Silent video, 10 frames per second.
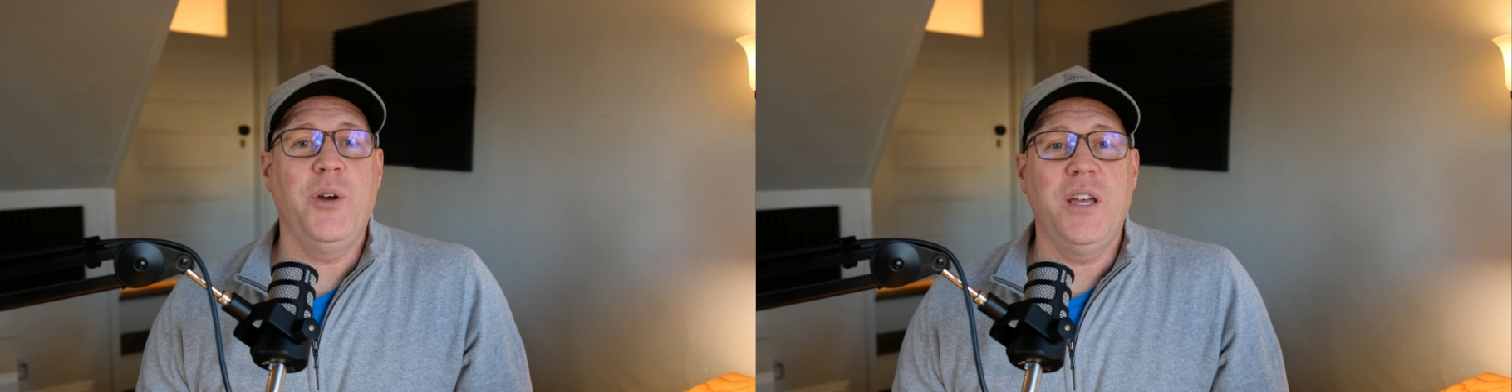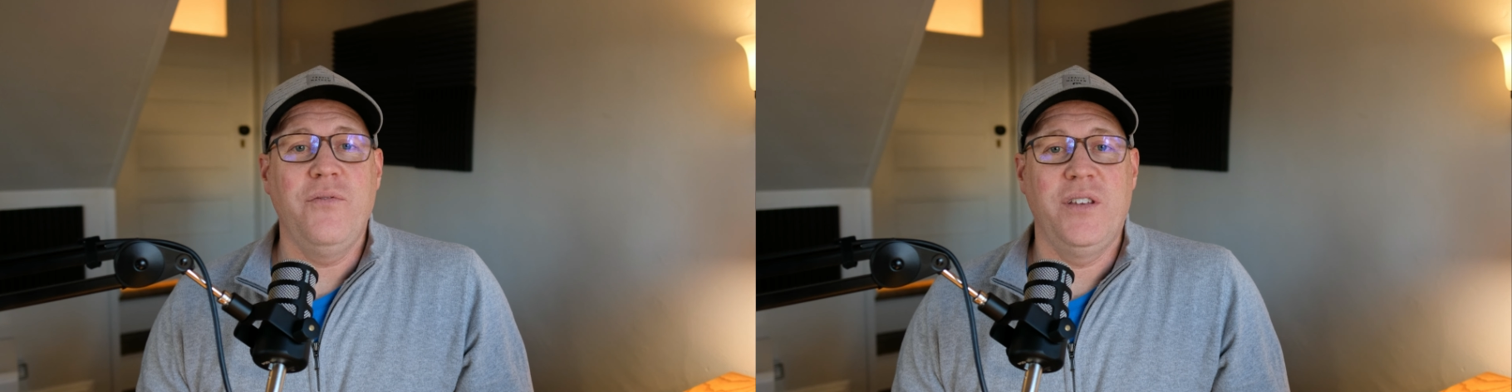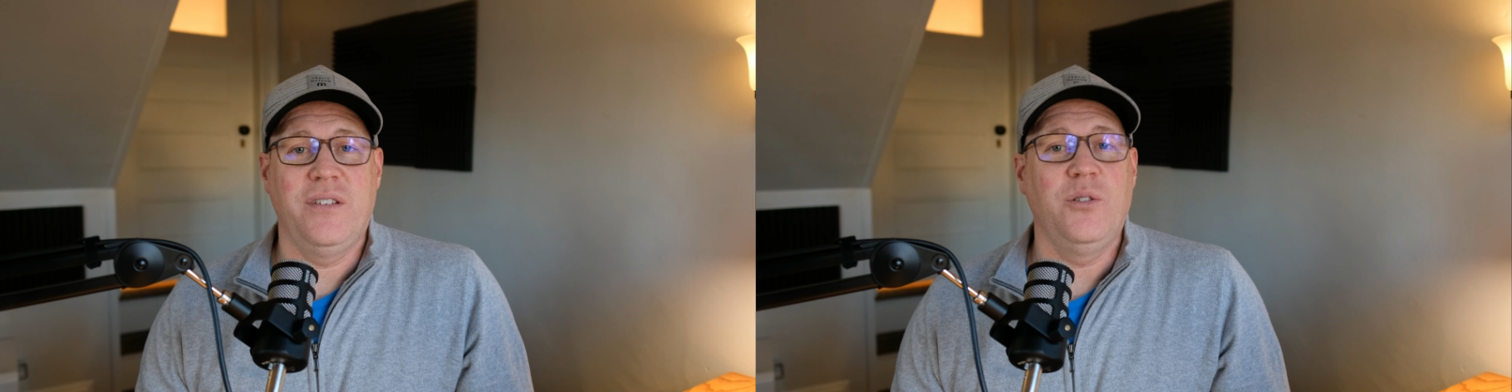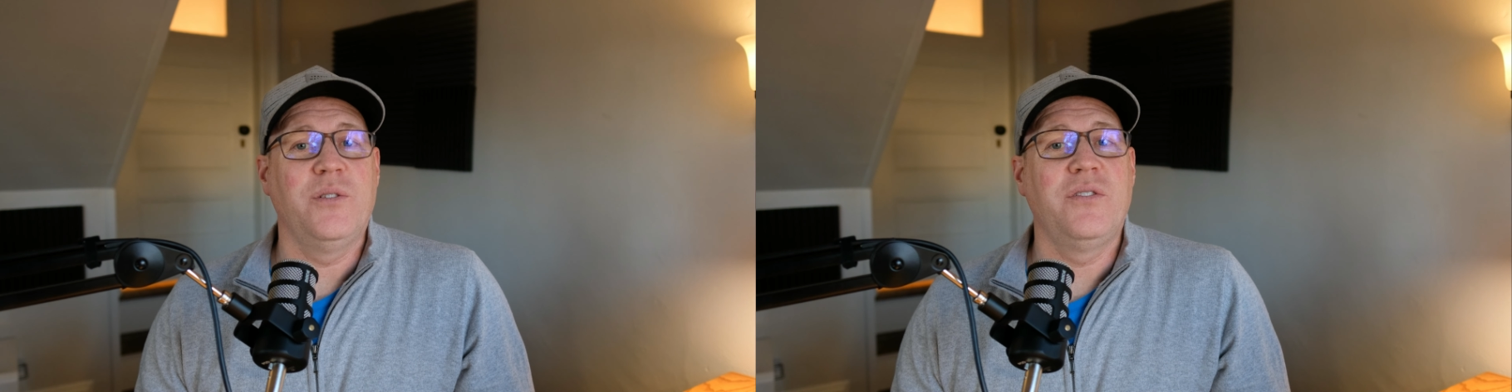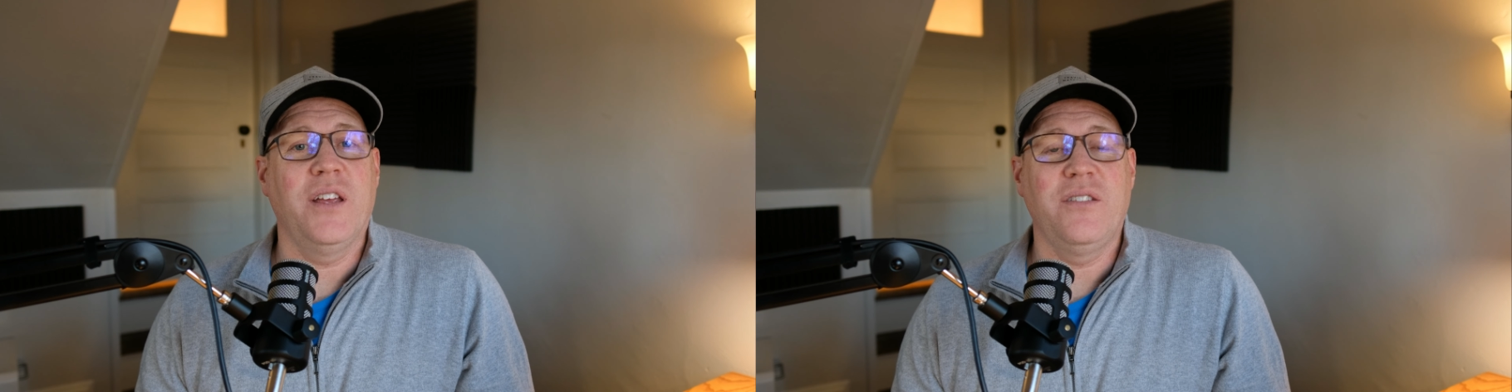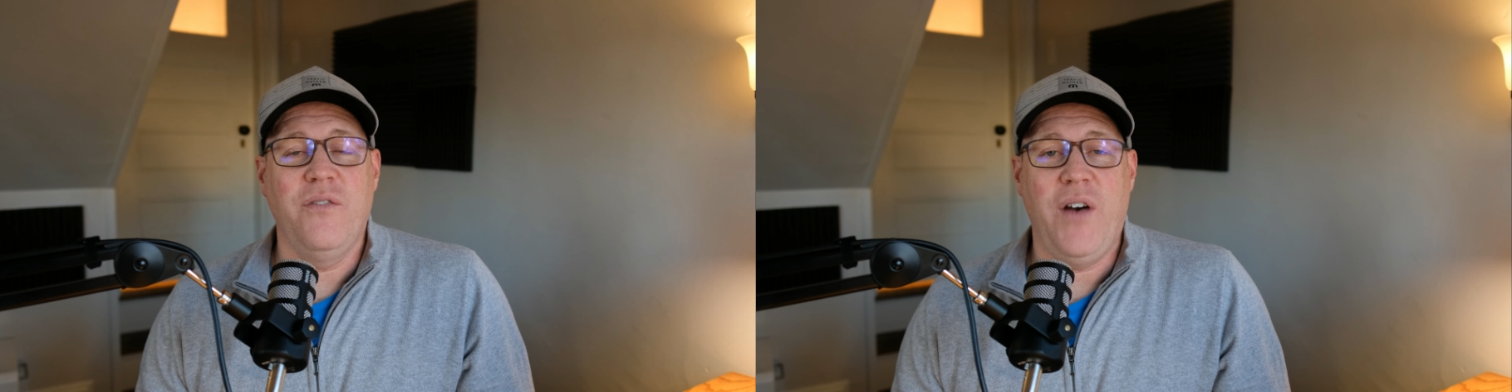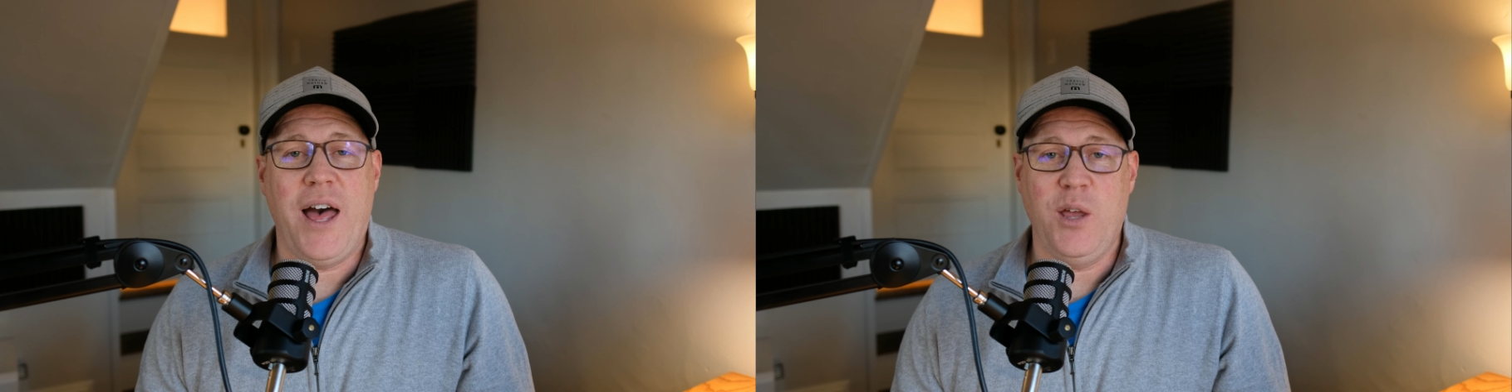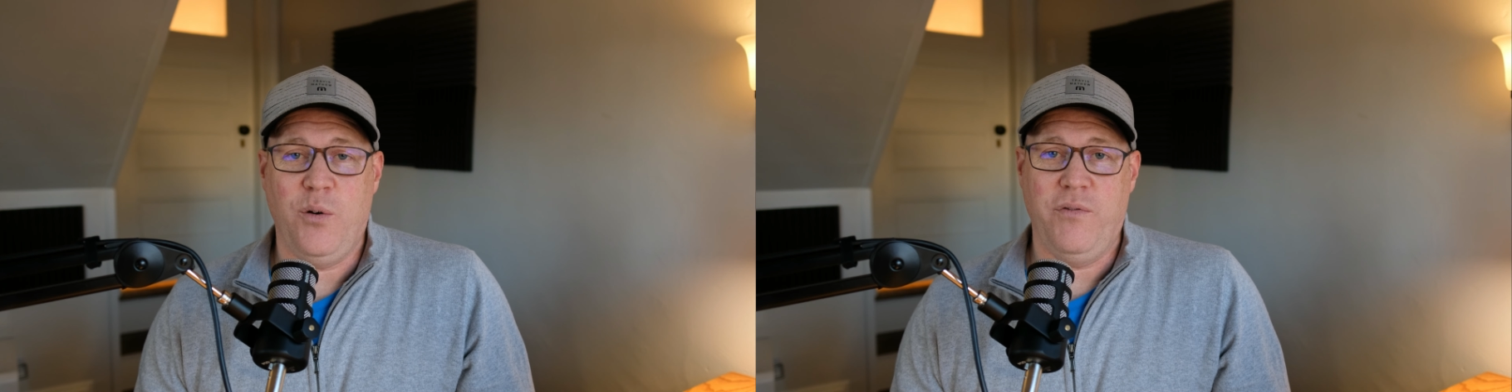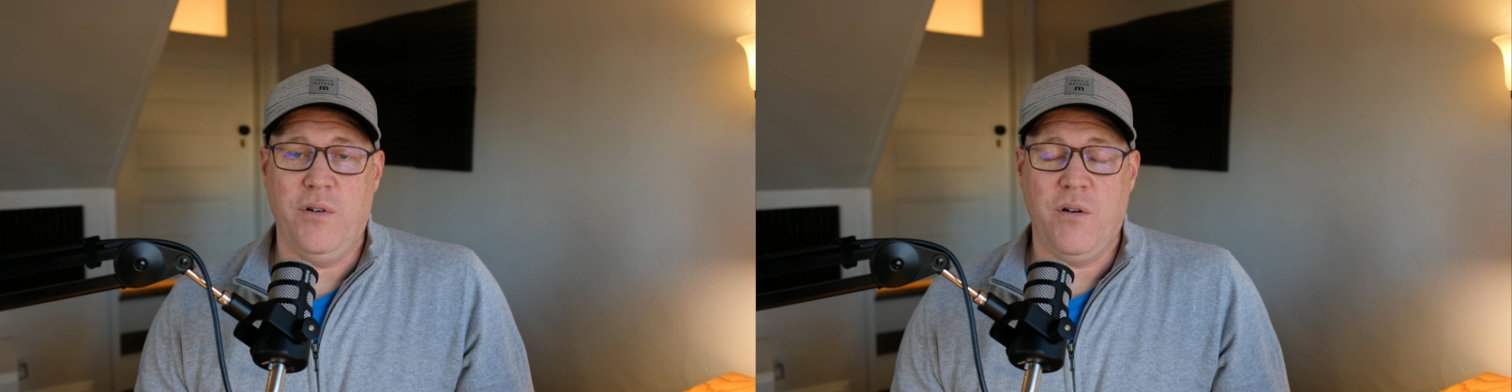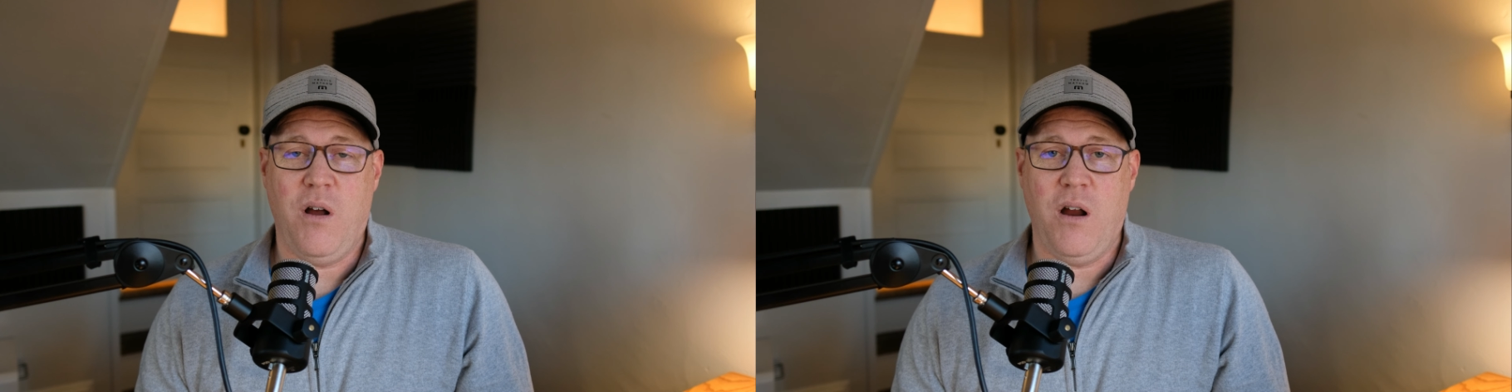can visit to assess the value of their
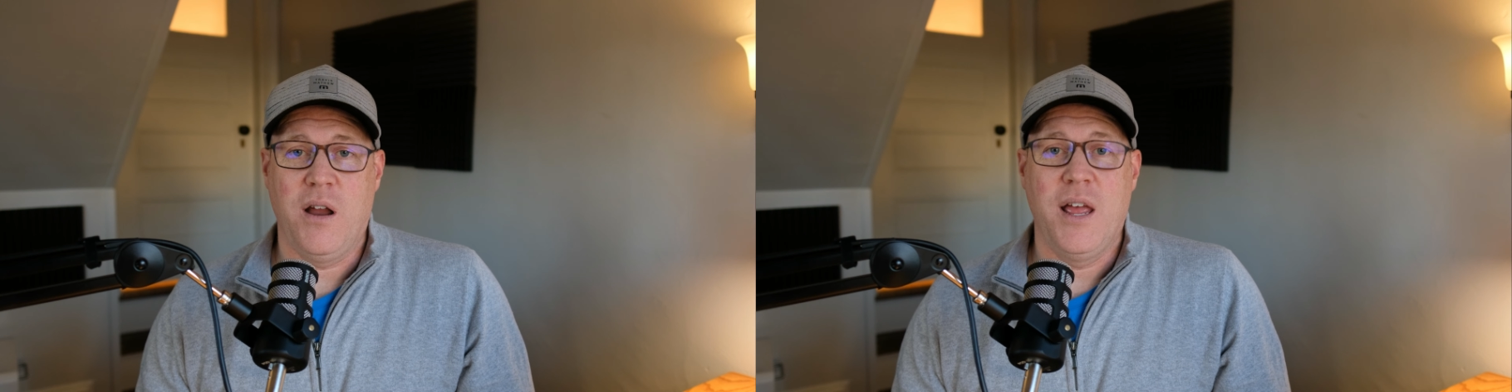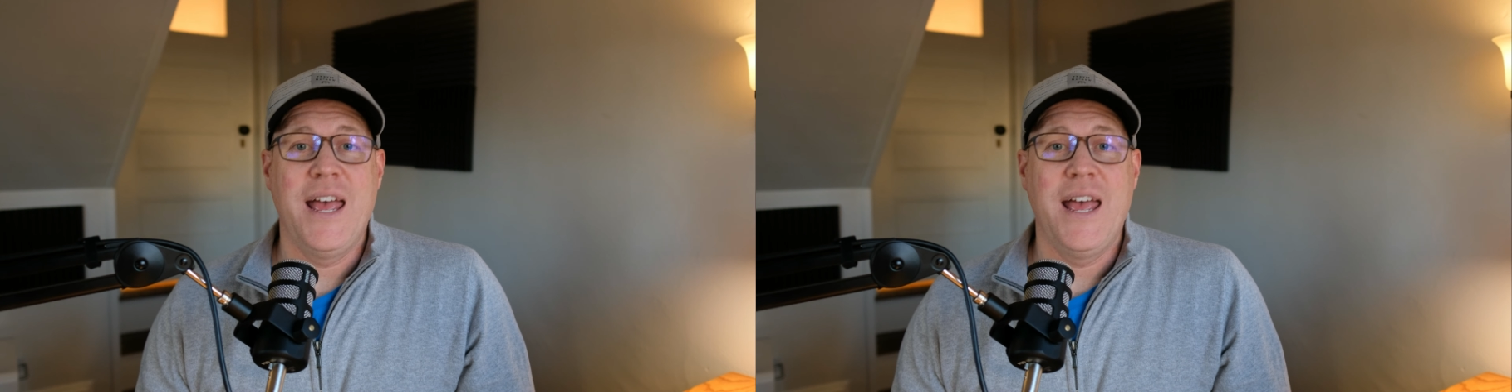car.